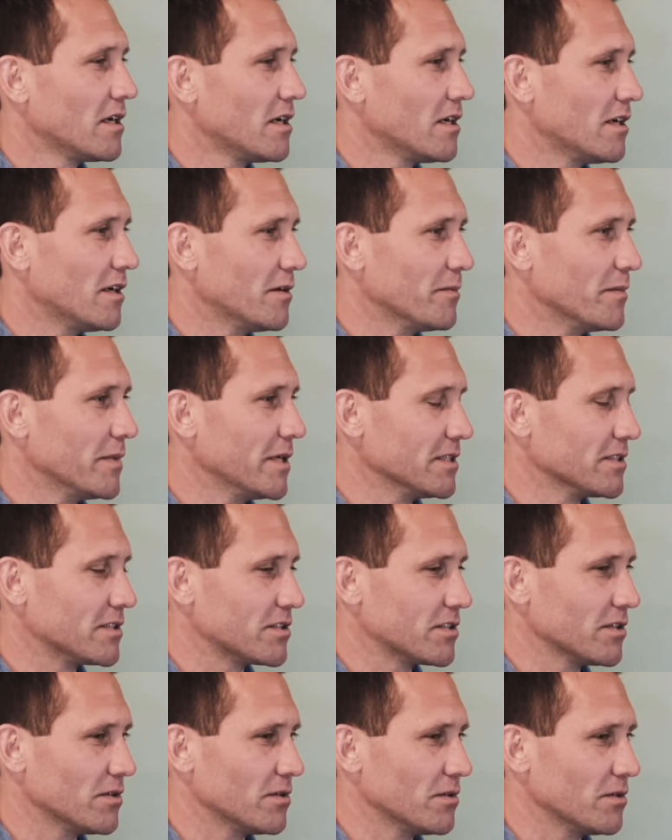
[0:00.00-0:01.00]
And
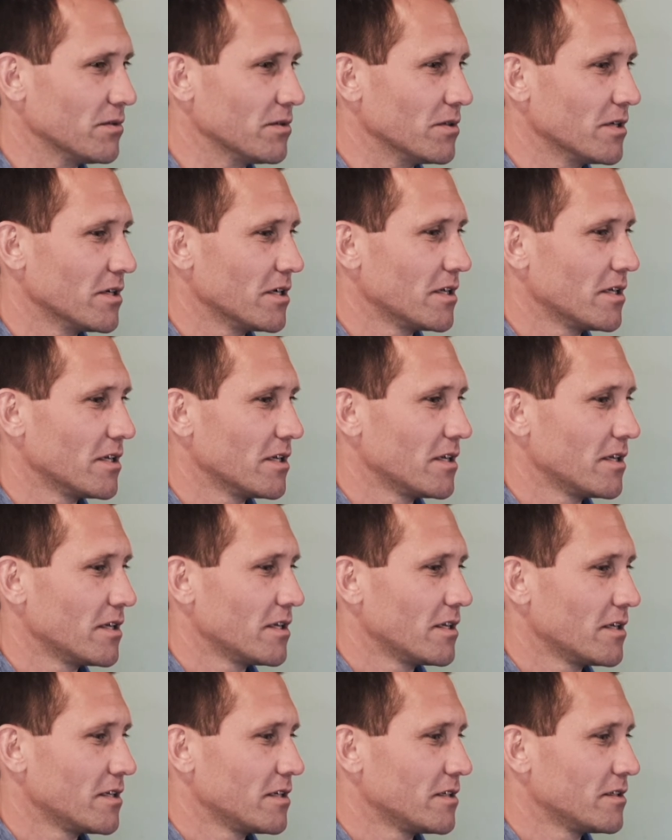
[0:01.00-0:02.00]
so
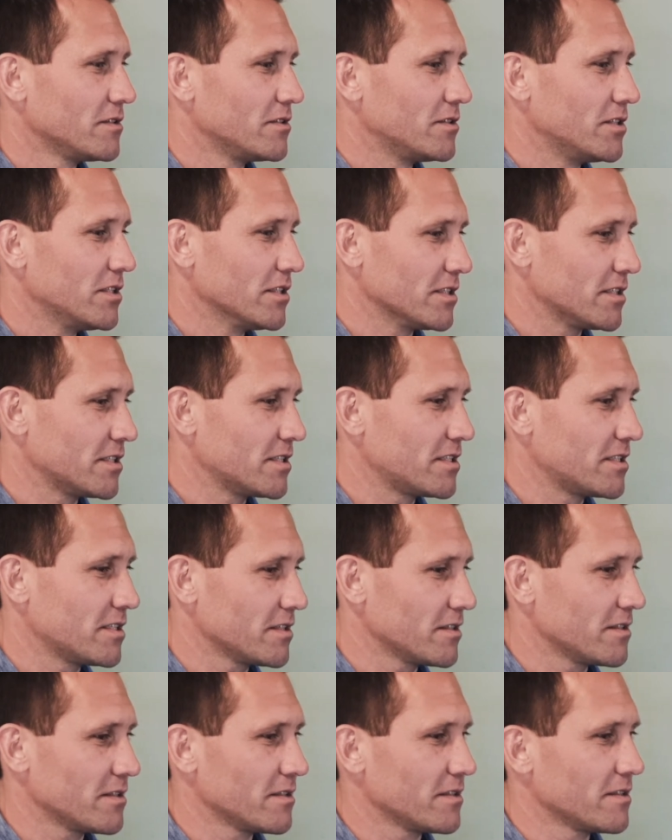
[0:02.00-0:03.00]
just
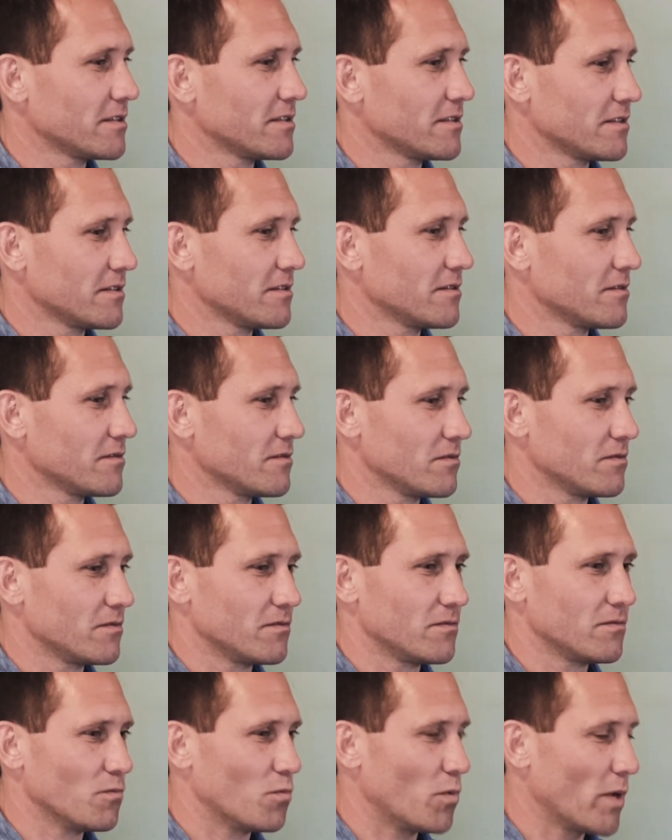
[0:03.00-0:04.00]

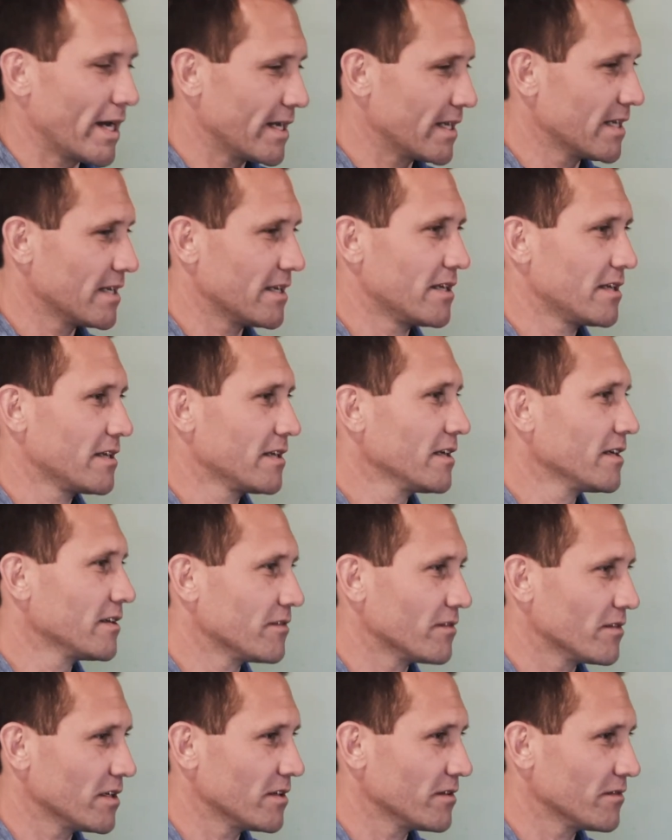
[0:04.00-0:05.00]
waited,
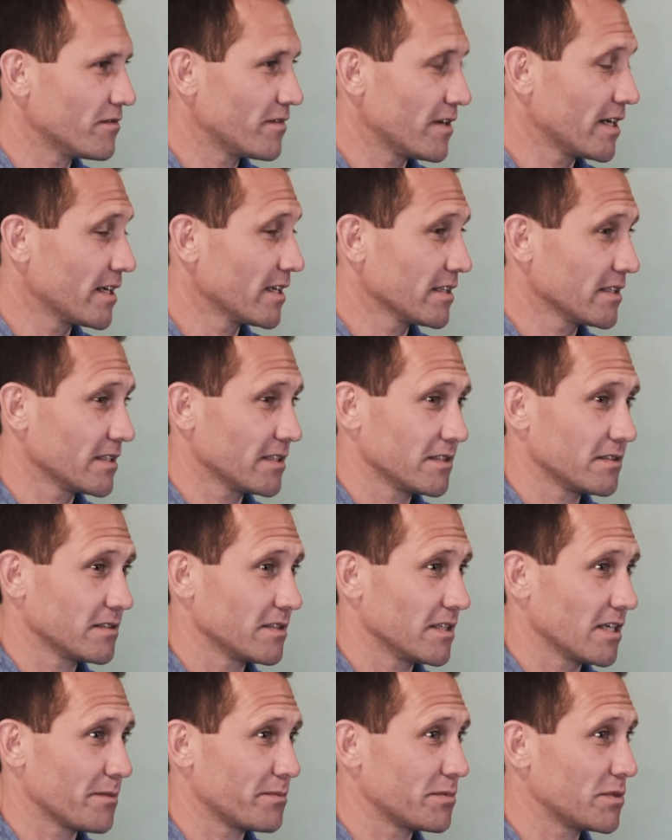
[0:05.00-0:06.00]
and finally
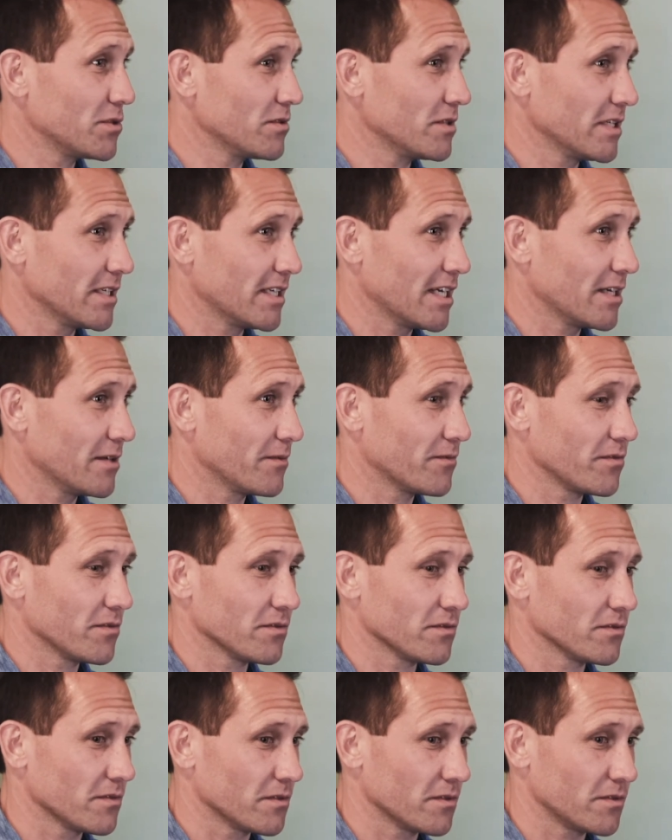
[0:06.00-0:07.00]
the opportunity came
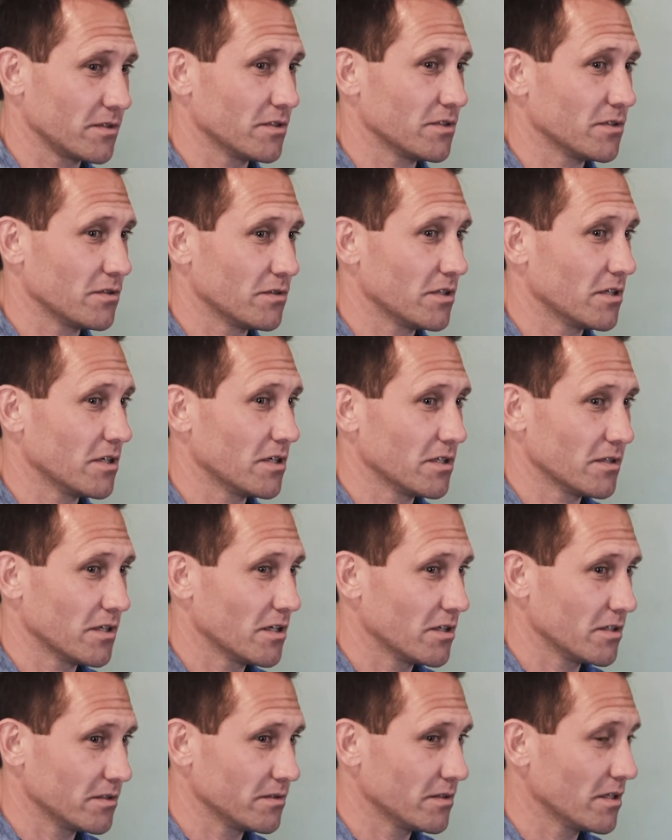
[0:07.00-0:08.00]
for,
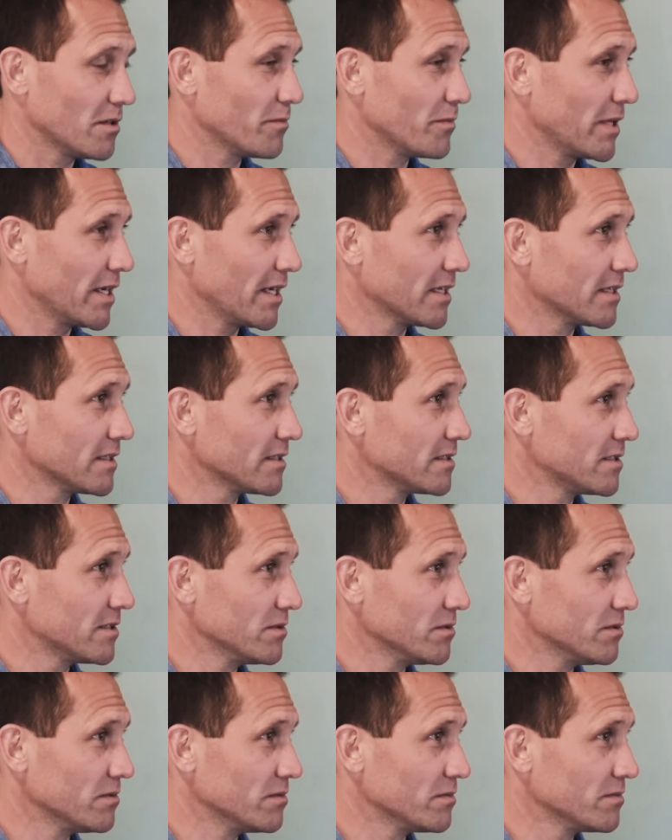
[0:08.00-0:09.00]
a man
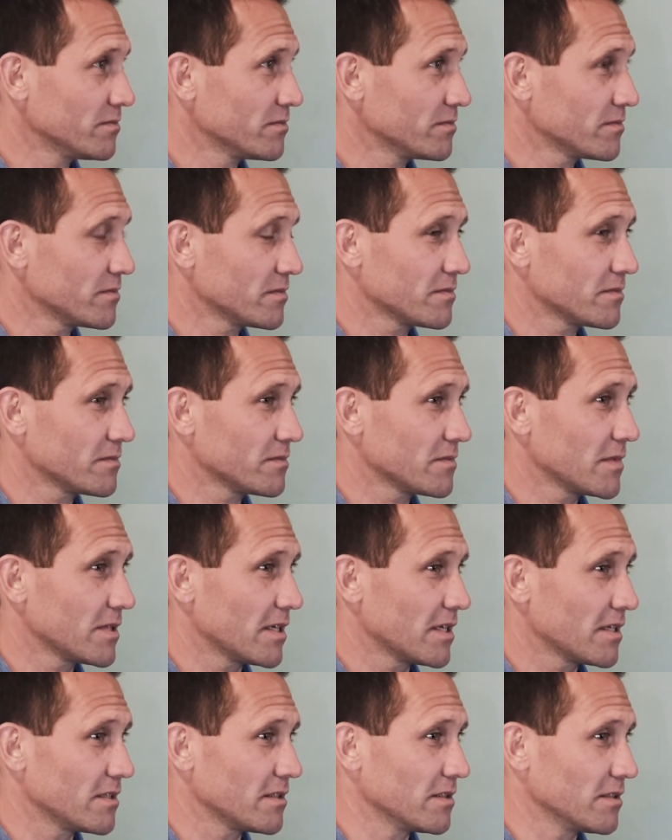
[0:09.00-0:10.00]
to,
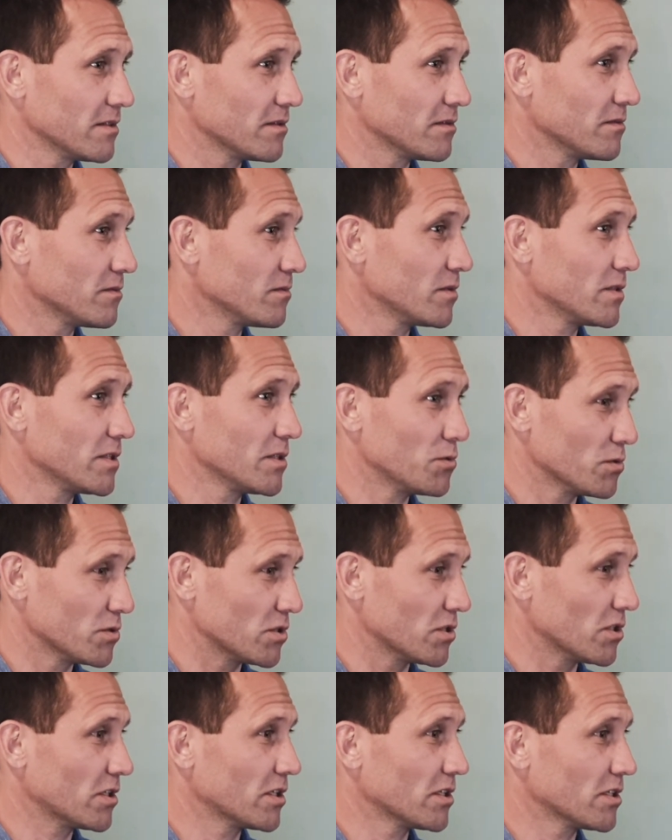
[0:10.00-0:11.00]
who was
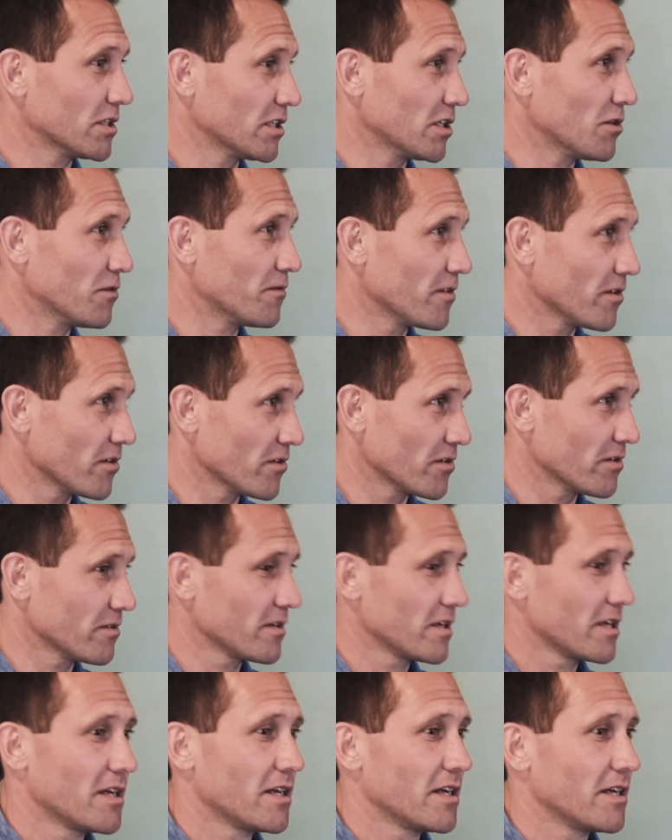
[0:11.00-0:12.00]
looking to go further,
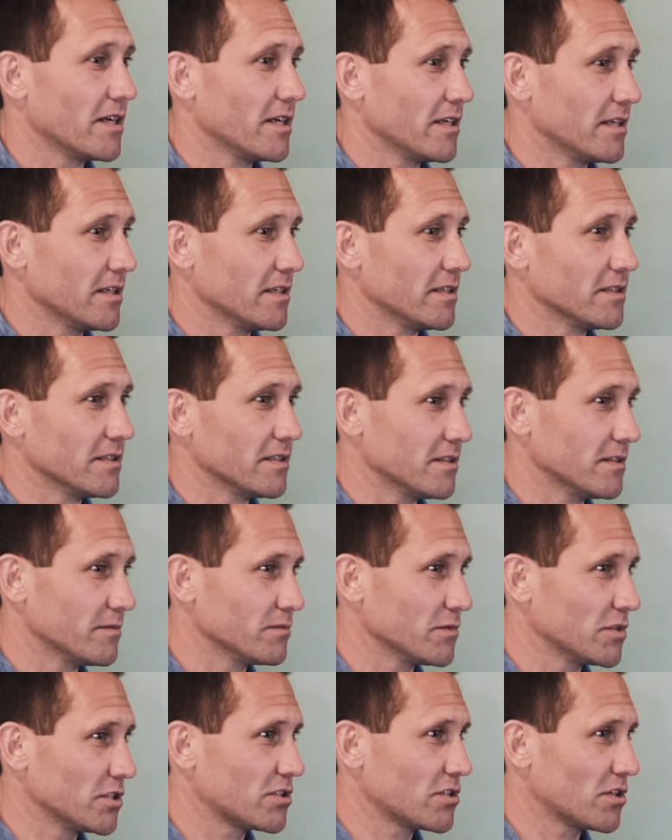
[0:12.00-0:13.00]
and
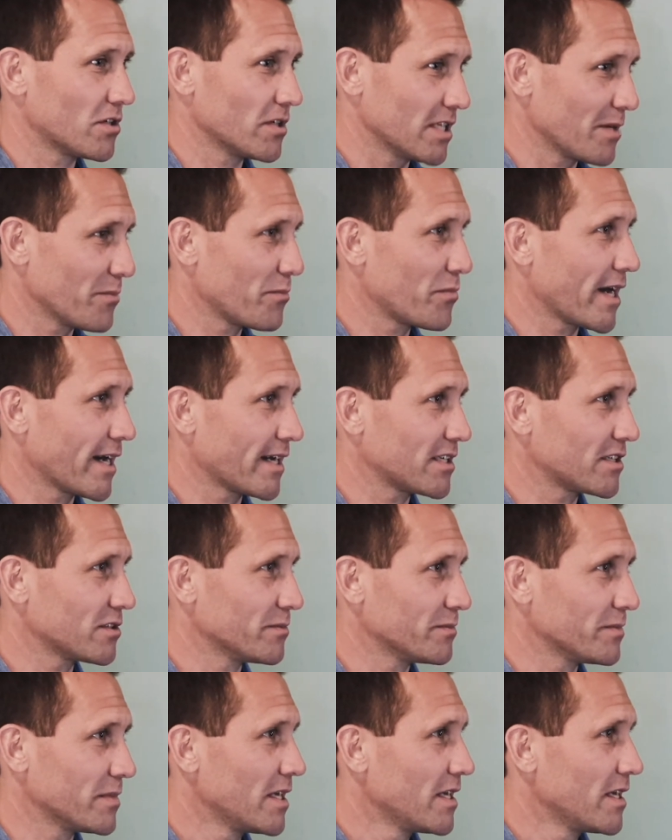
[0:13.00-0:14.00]
just started that practicum.